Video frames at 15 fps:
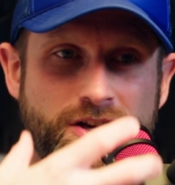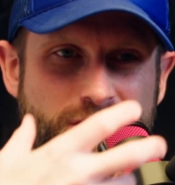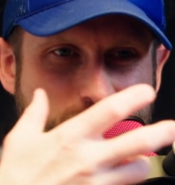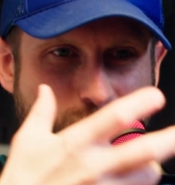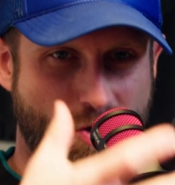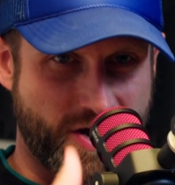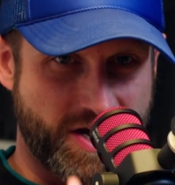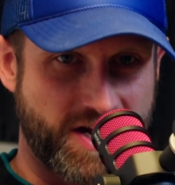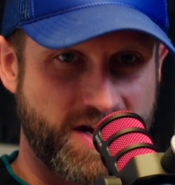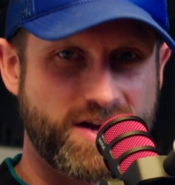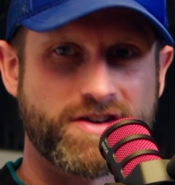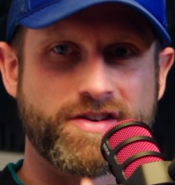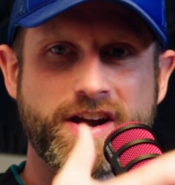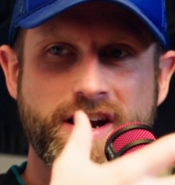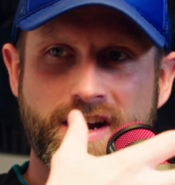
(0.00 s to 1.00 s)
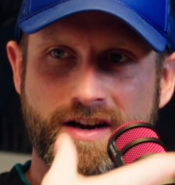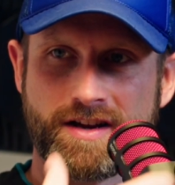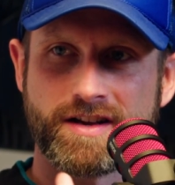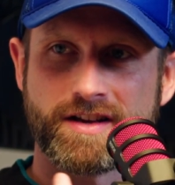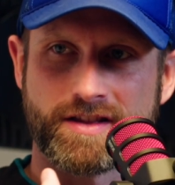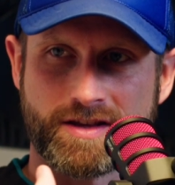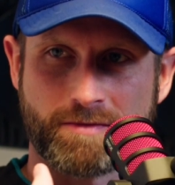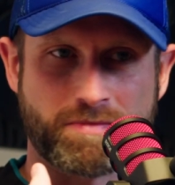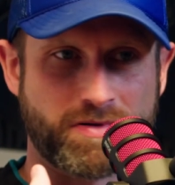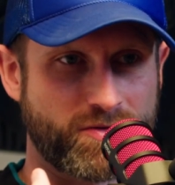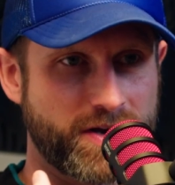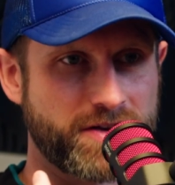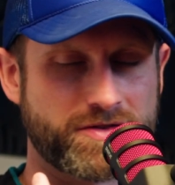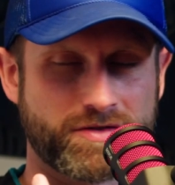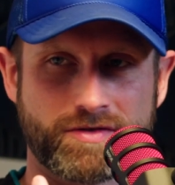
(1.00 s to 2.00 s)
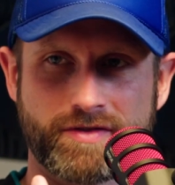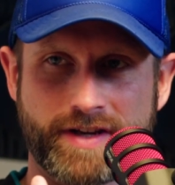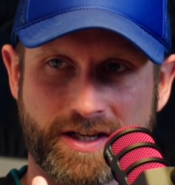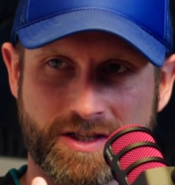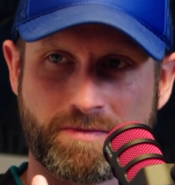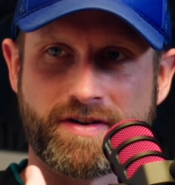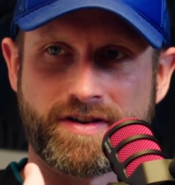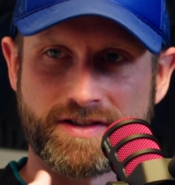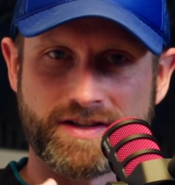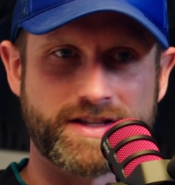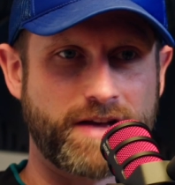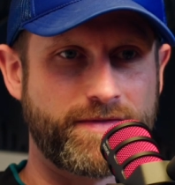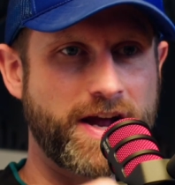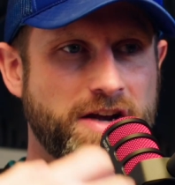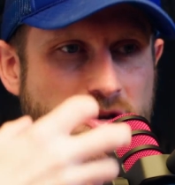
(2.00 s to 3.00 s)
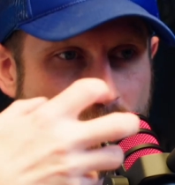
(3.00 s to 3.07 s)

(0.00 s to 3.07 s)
you are hearing the parental experiences they've had.